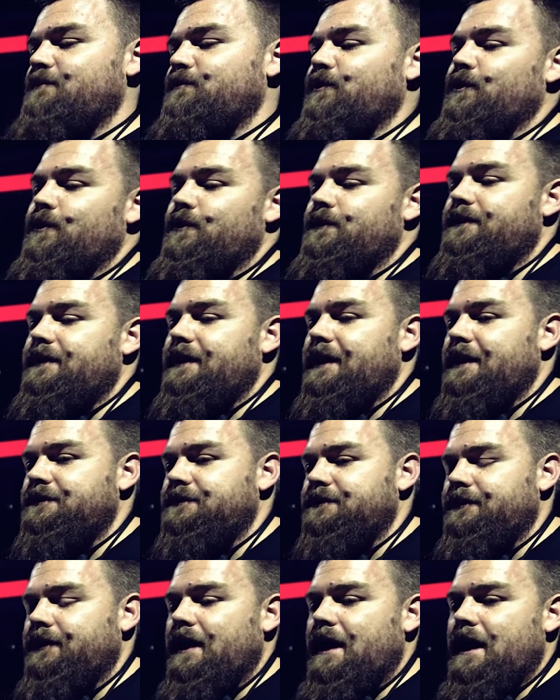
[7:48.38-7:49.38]
move
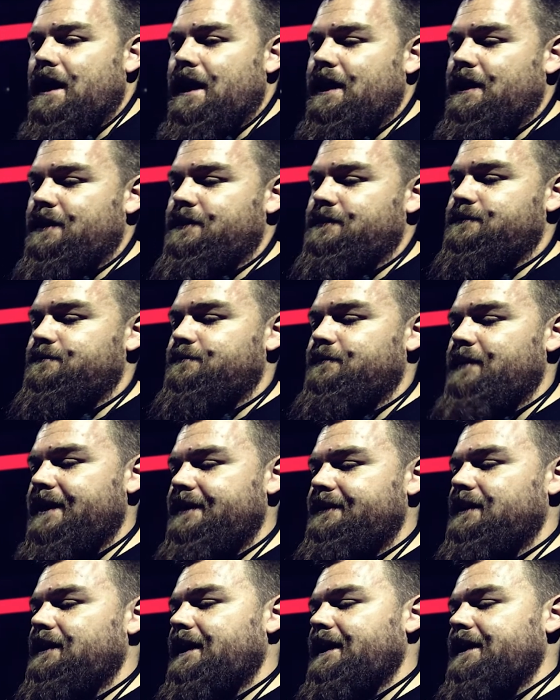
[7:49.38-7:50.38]
things around,
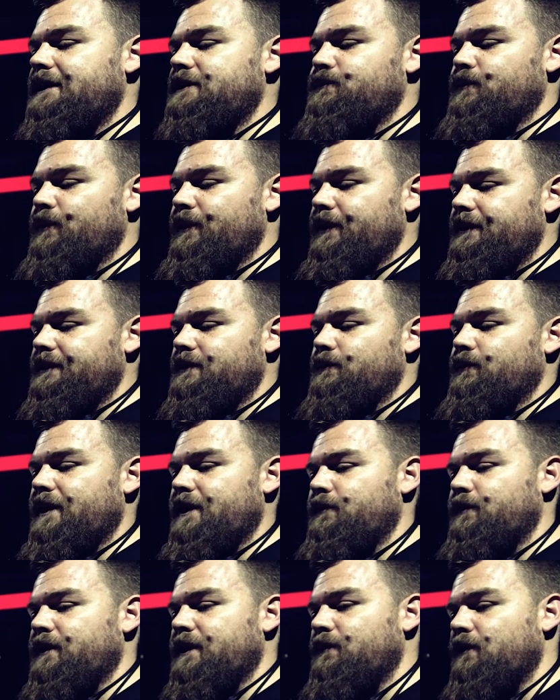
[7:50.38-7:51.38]
make the layout work the
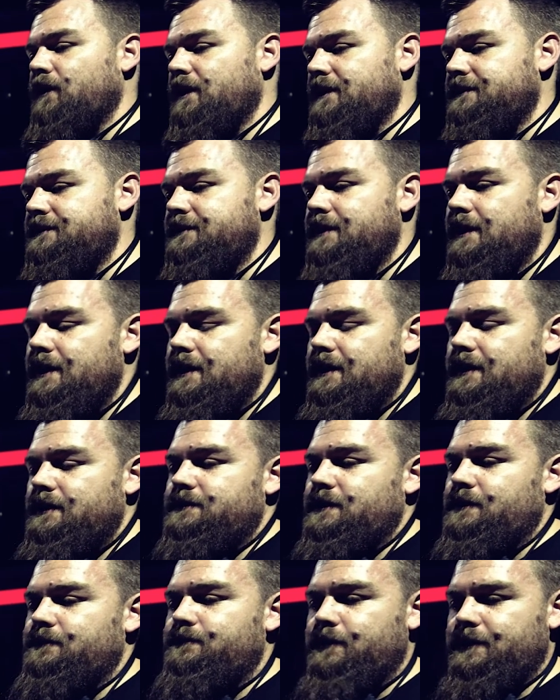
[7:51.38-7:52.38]
way we want.
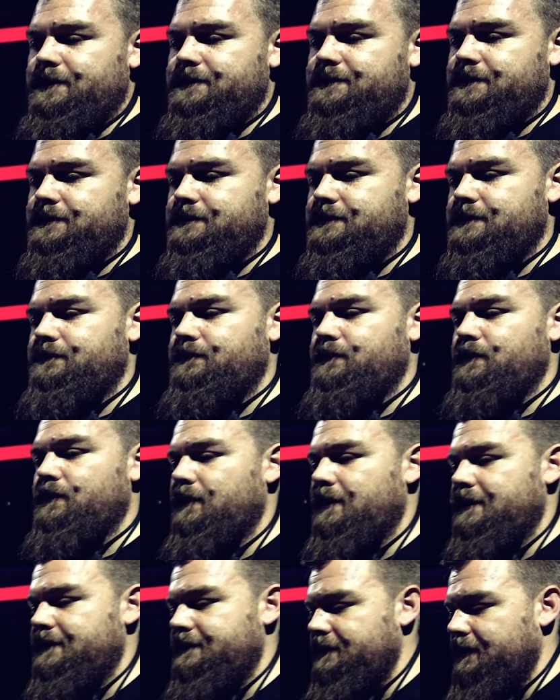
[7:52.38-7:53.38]
So for instance, if you
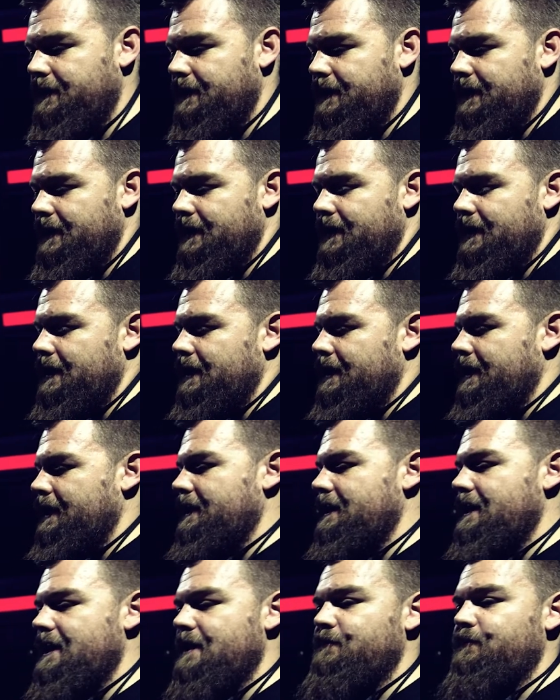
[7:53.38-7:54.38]
want
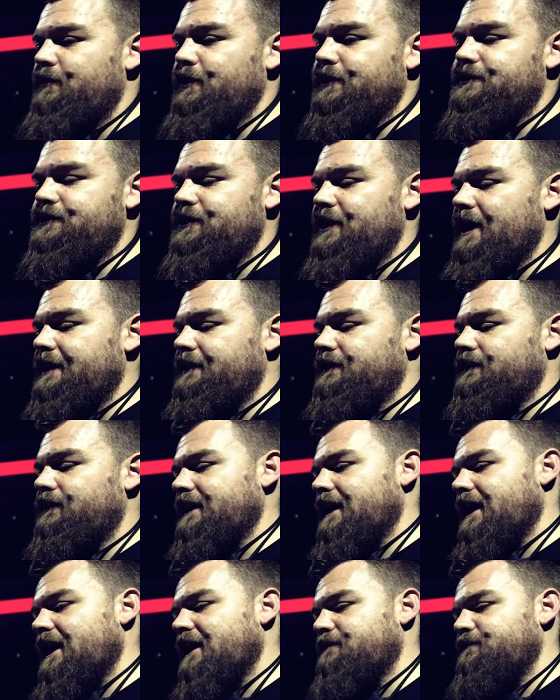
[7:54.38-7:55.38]
a input channel
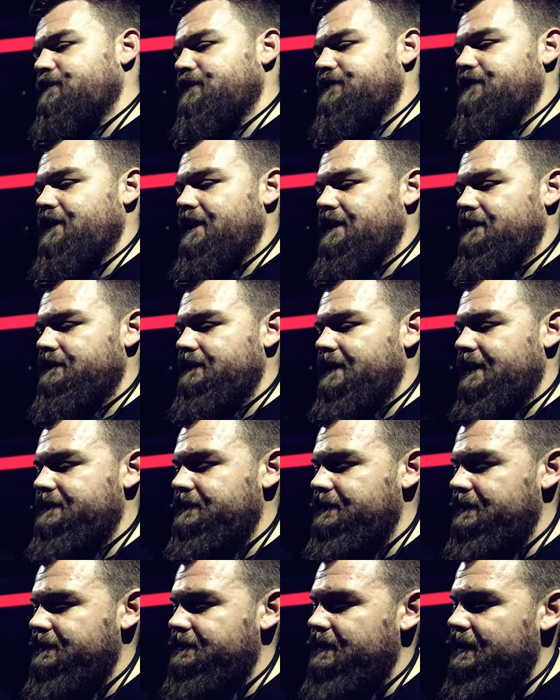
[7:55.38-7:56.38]
and an output channel next
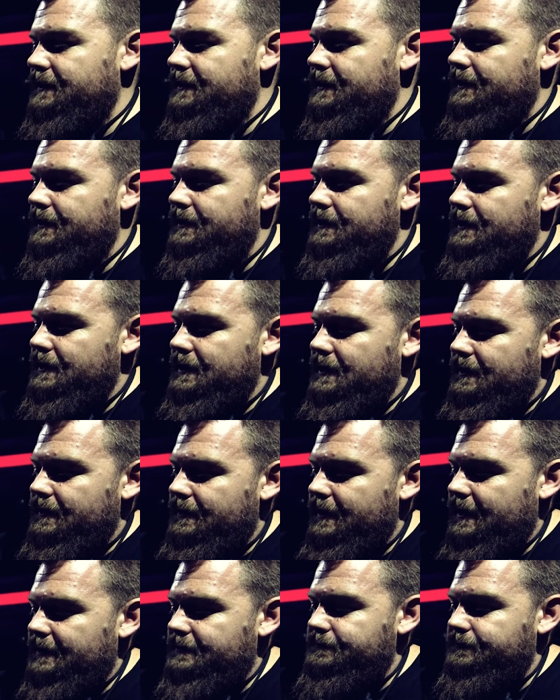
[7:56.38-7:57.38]
to each other,
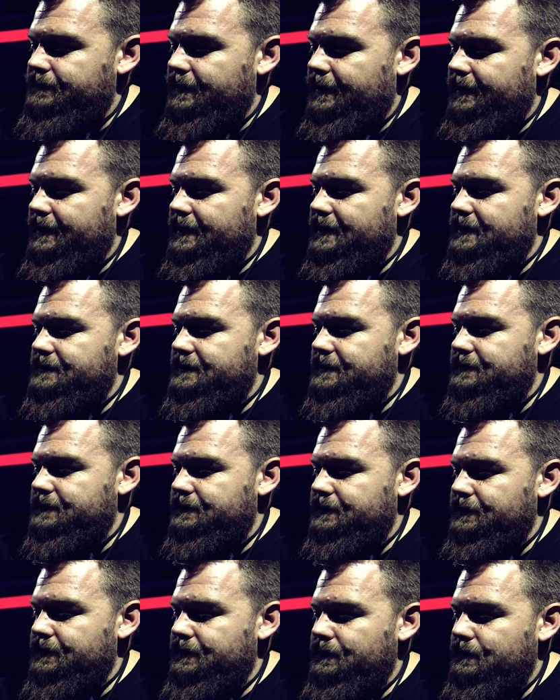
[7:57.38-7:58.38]
that's very easy to
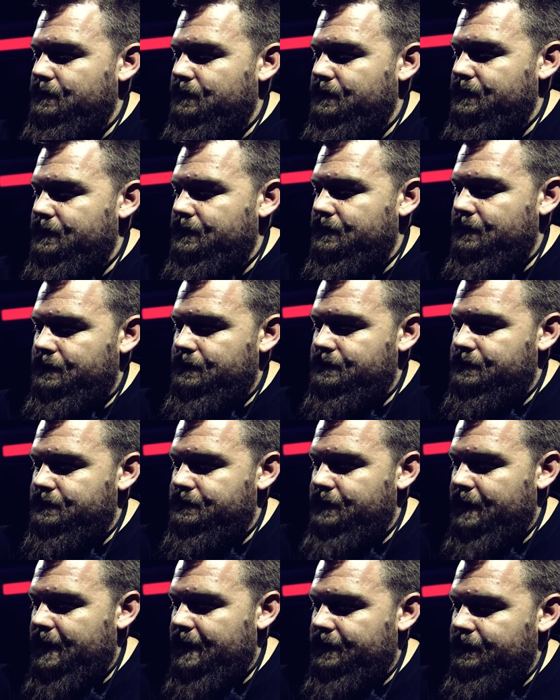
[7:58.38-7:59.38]
do. All you do is you
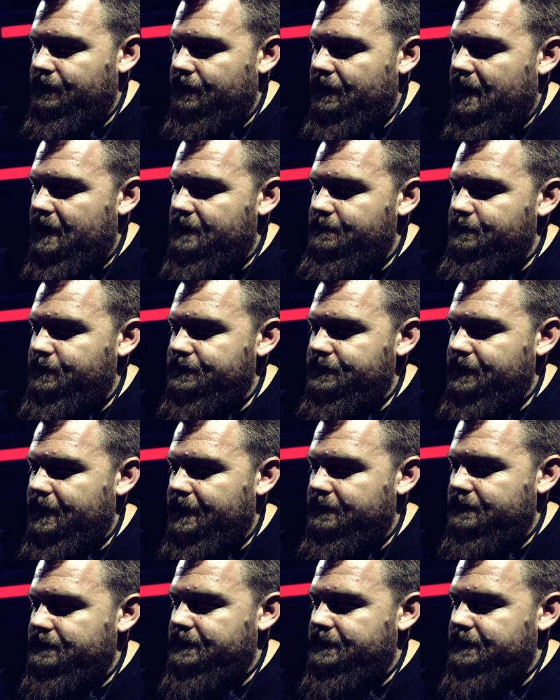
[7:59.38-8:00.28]
drag your output channel